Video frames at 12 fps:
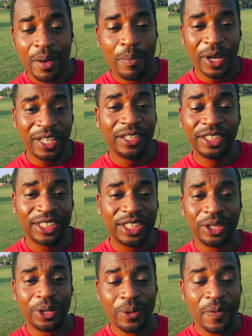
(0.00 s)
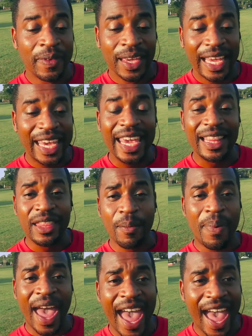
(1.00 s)
but you're still hitting the
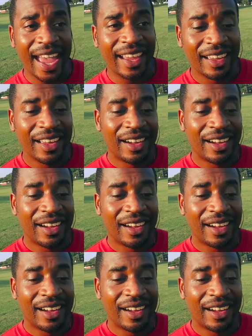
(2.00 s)
bag,